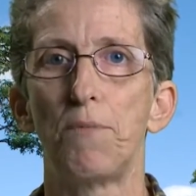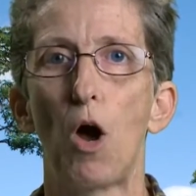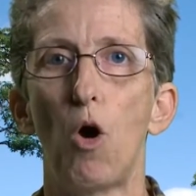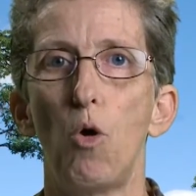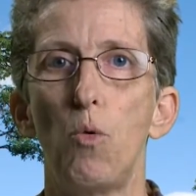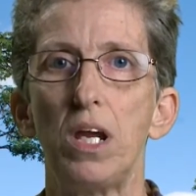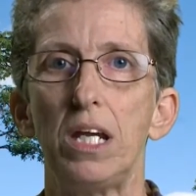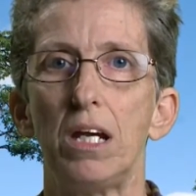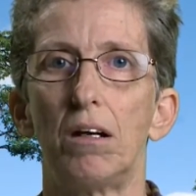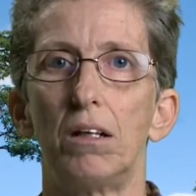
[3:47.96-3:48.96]

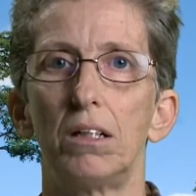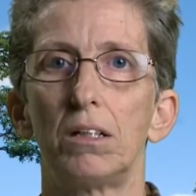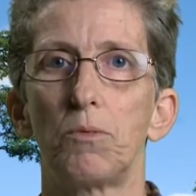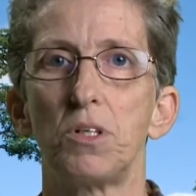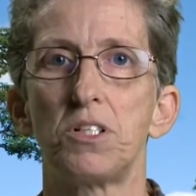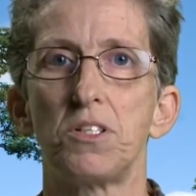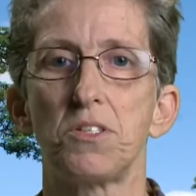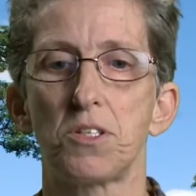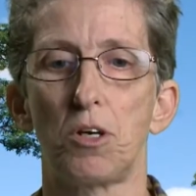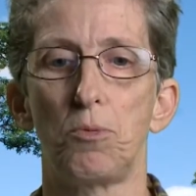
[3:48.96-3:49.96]
OER, which
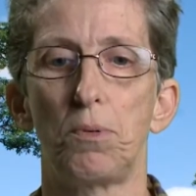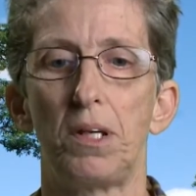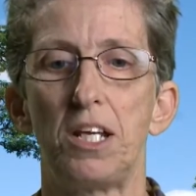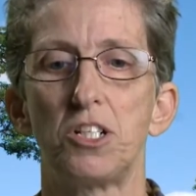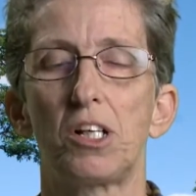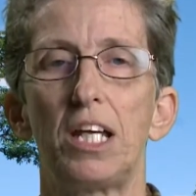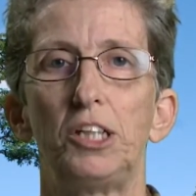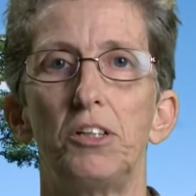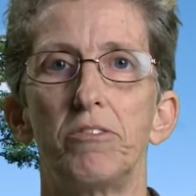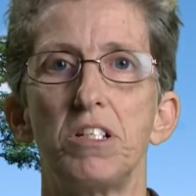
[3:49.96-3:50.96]
is Open
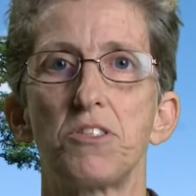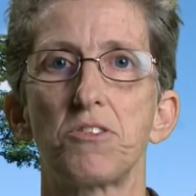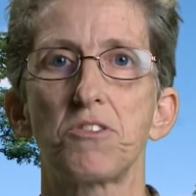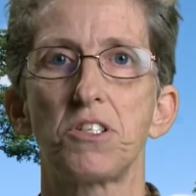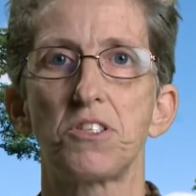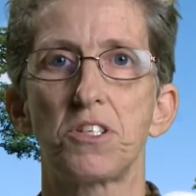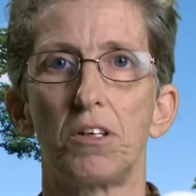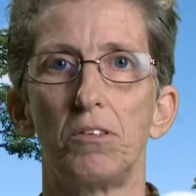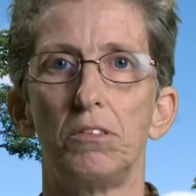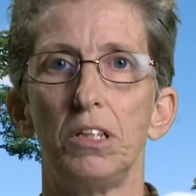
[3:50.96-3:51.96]
Educational Resources,
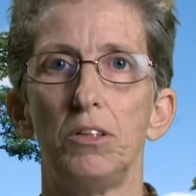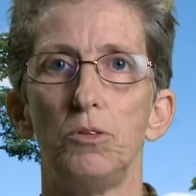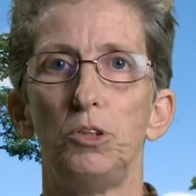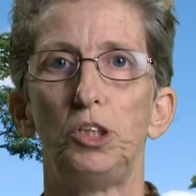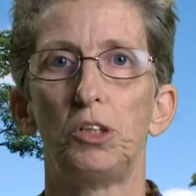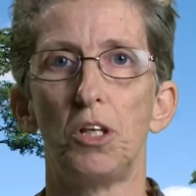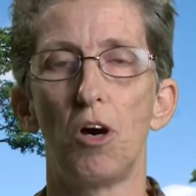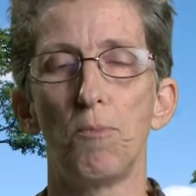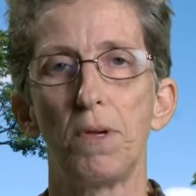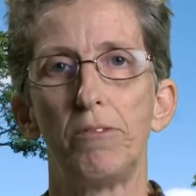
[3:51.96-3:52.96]
so you should
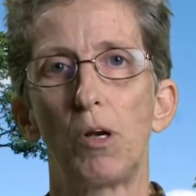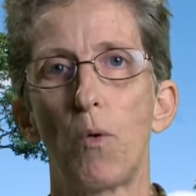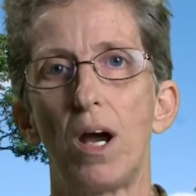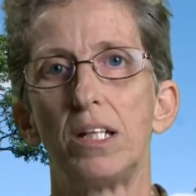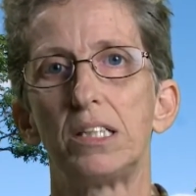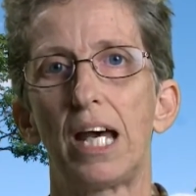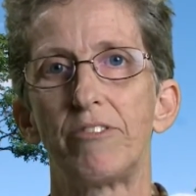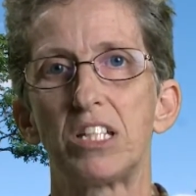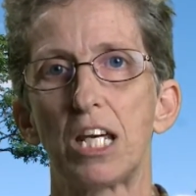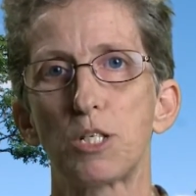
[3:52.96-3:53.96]
not be required to have
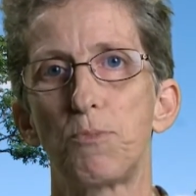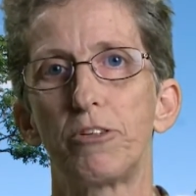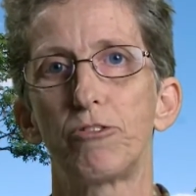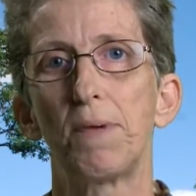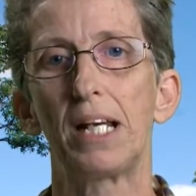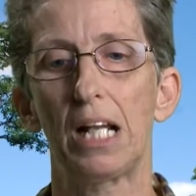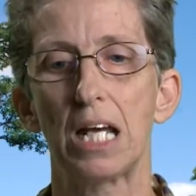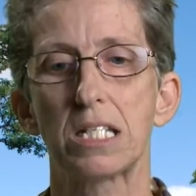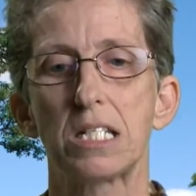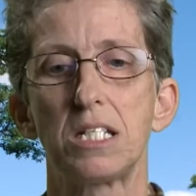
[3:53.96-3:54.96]
a textbook for my
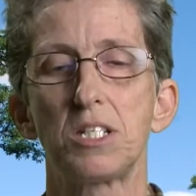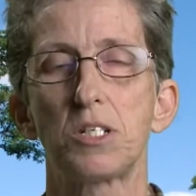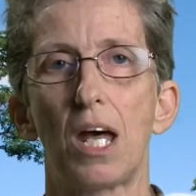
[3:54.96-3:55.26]
classes.